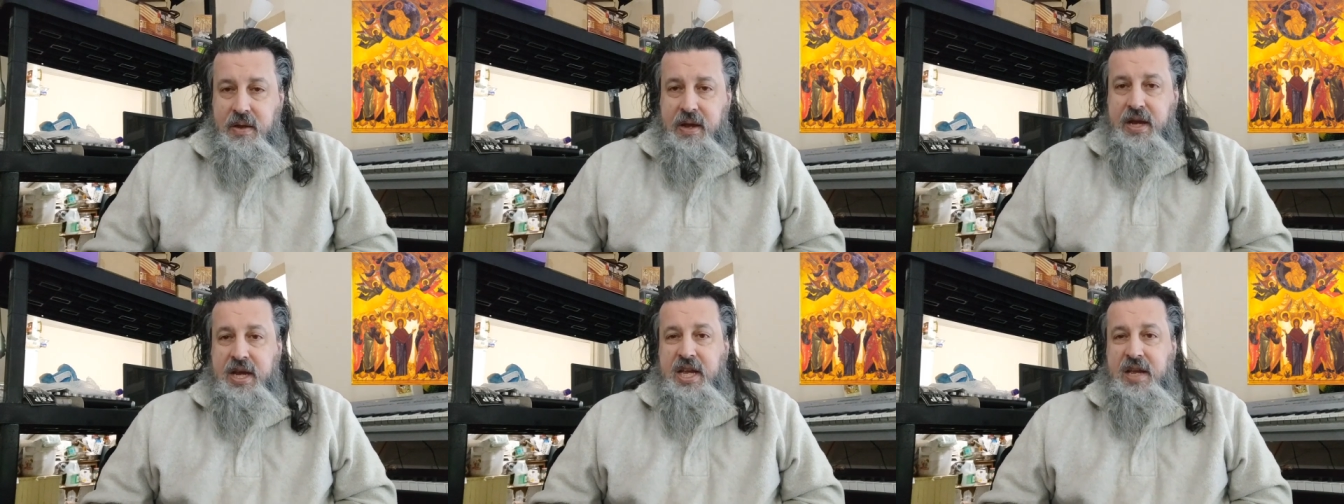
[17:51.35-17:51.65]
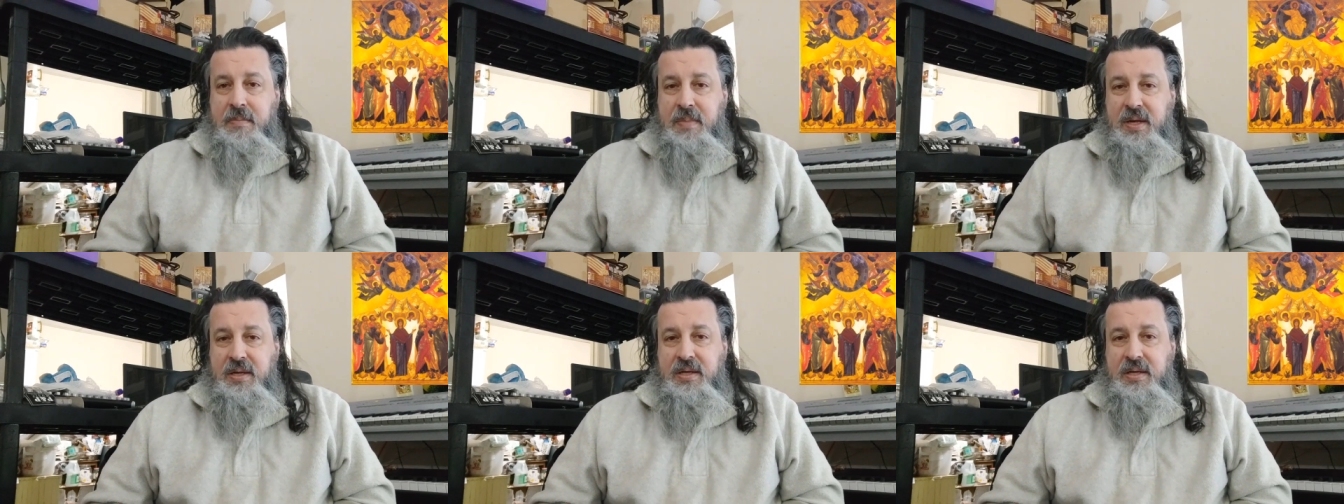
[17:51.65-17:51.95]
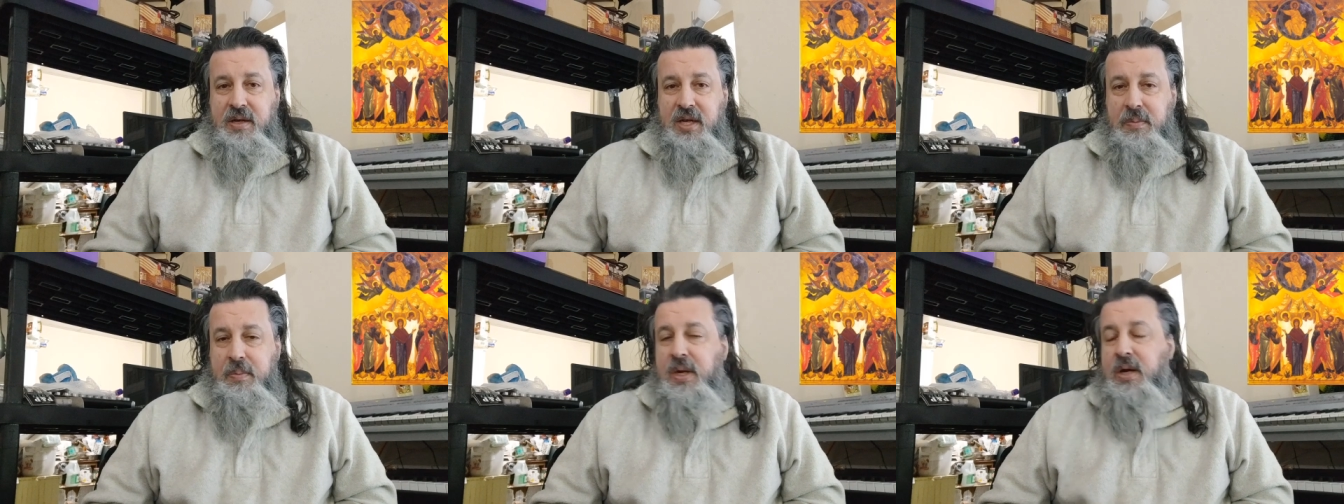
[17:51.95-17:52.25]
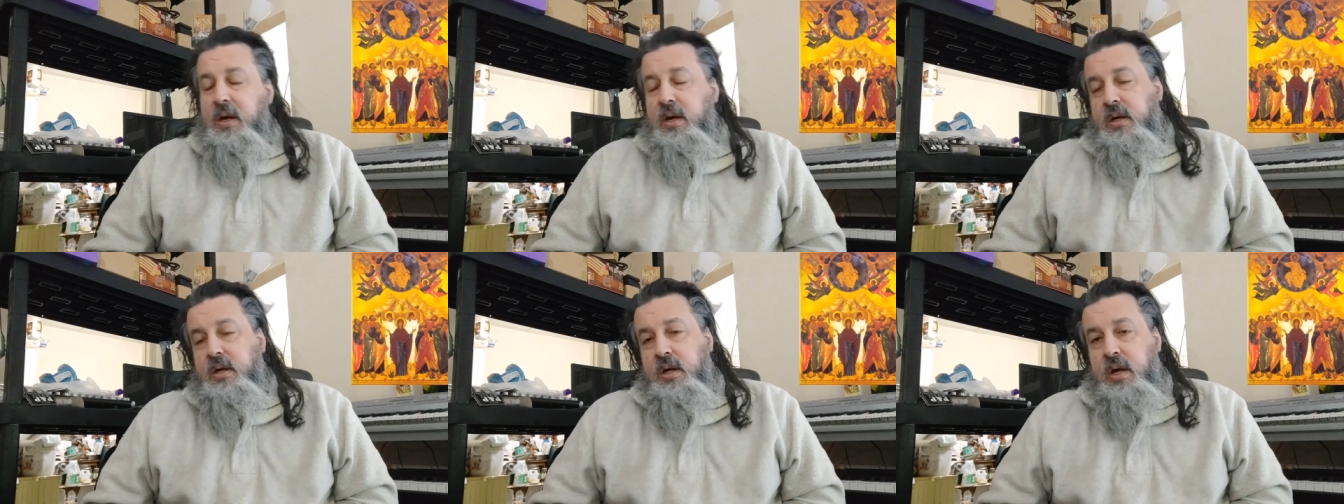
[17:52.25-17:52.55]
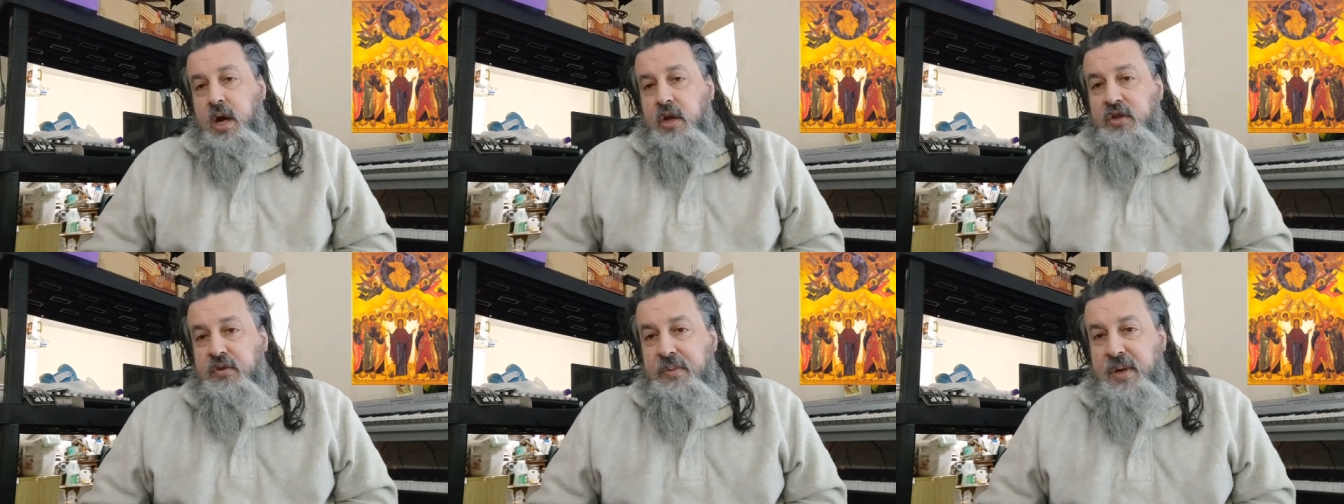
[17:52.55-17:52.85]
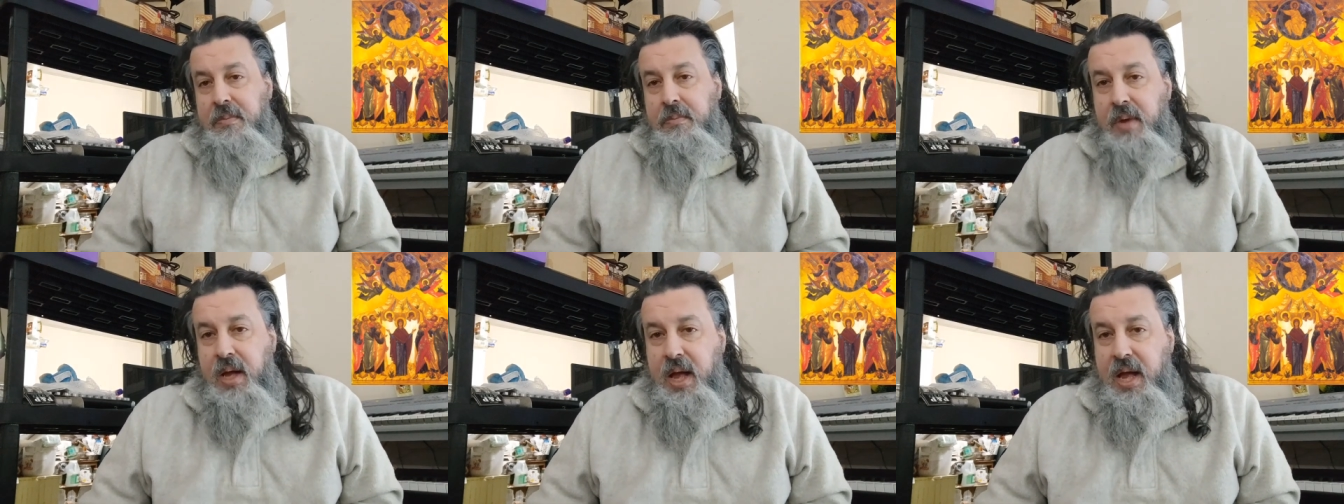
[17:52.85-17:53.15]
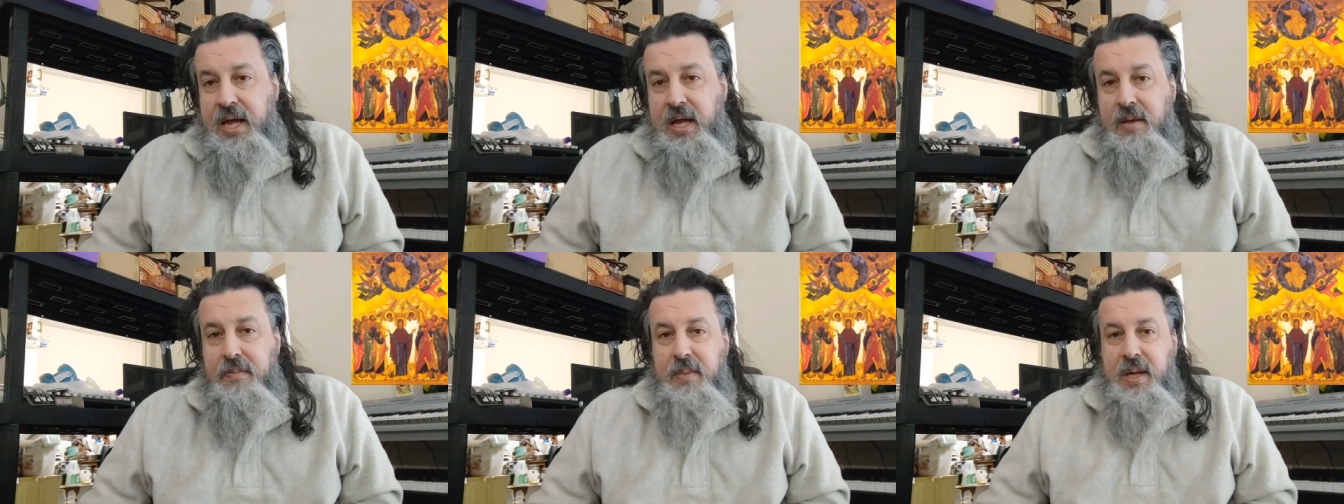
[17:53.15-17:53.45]
It can be serious, but it can also be
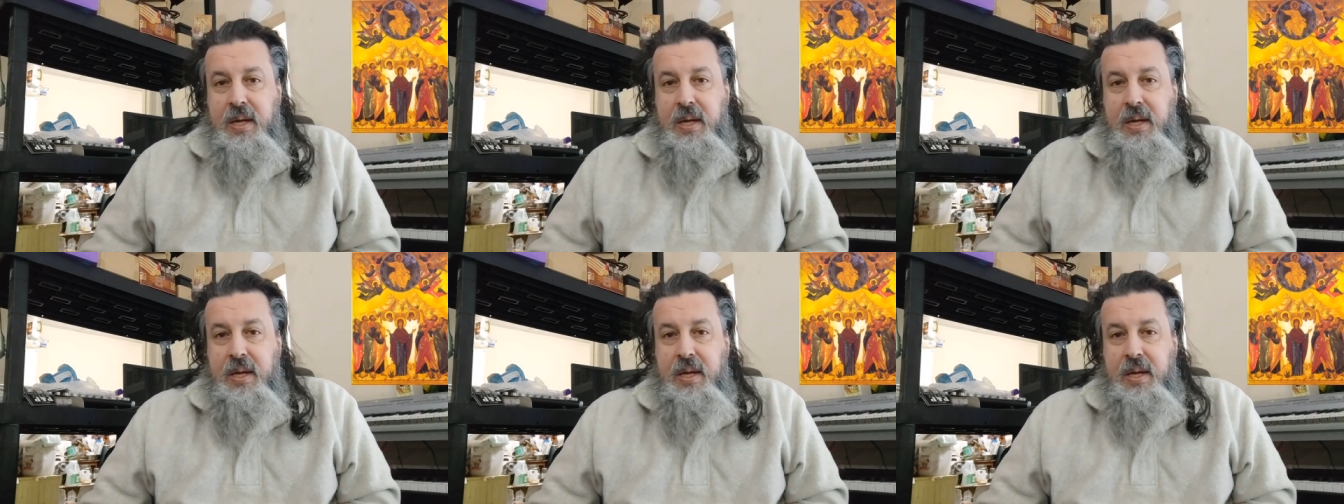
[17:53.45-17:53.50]
mild.